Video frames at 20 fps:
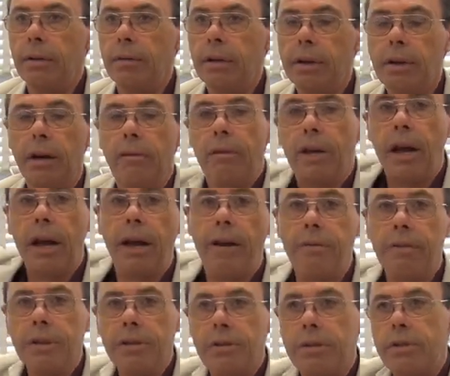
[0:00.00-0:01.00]
we don't
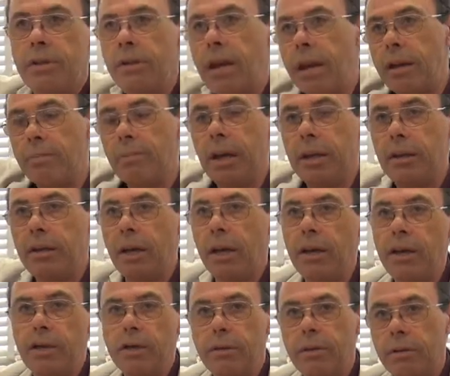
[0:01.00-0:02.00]
have this
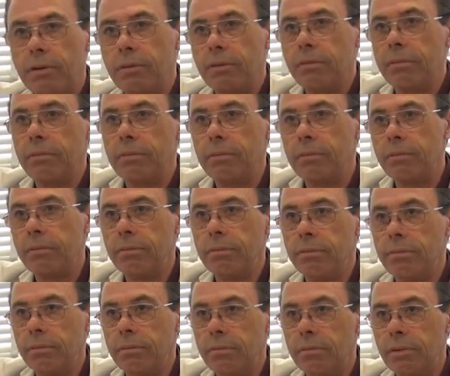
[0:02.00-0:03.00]
segmentation or
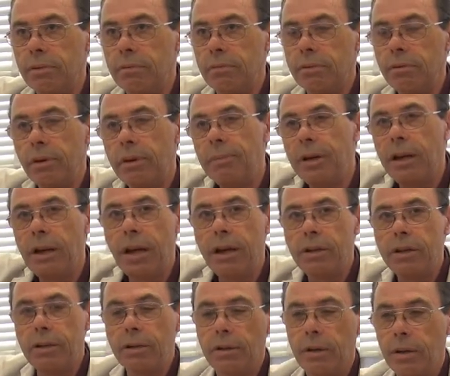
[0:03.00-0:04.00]

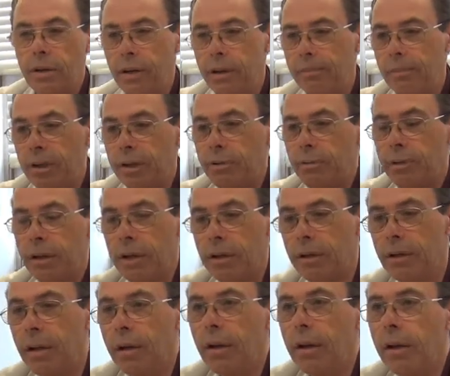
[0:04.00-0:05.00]
discrimination
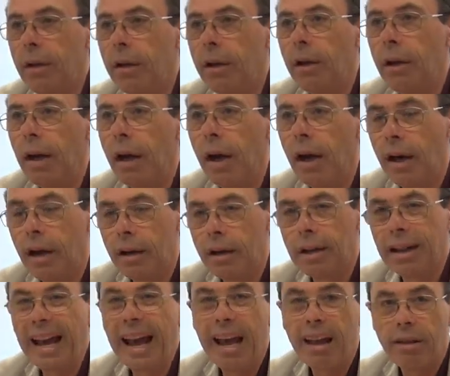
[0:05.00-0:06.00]
between
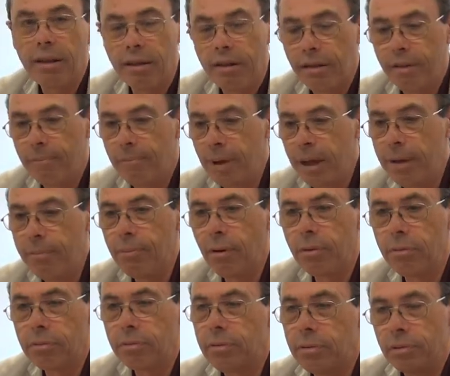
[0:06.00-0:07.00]
classes of
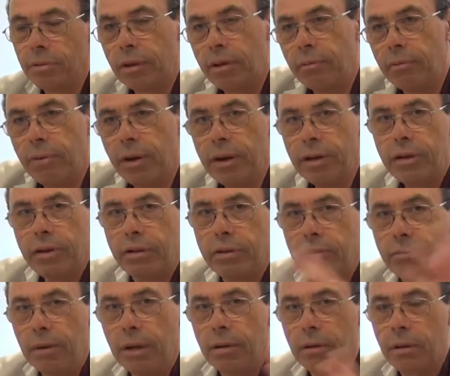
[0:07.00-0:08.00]
people, the rich
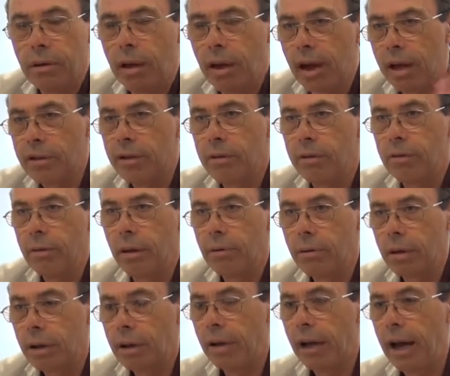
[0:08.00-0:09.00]
and middle class and
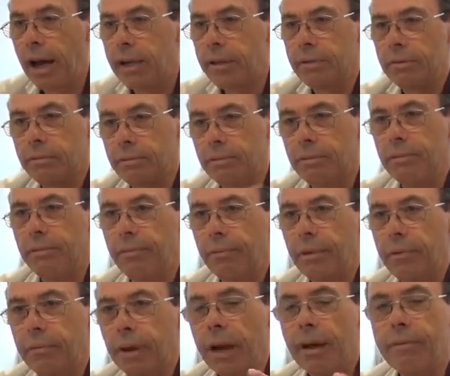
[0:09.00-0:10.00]
lower class, and
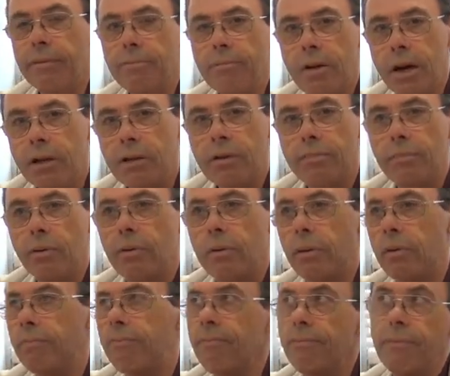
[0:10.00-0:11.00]
we have much
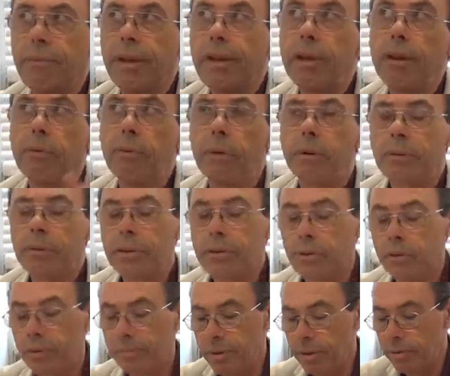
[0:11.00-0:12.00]
more equal
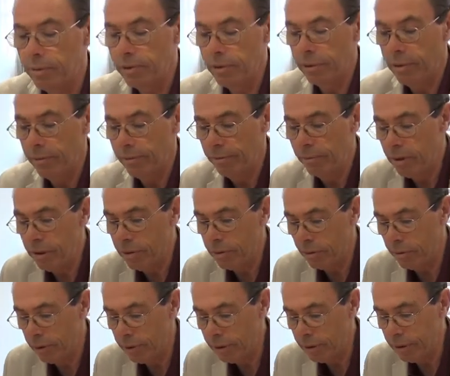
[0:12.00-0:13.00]
distribution of
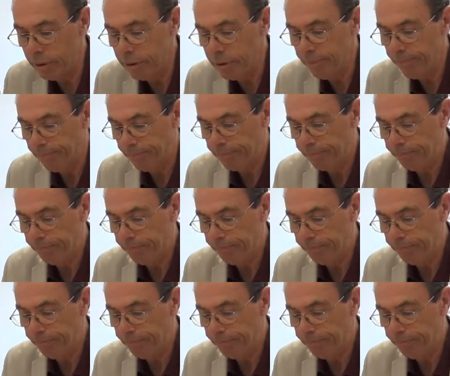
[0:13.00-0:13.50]
resources.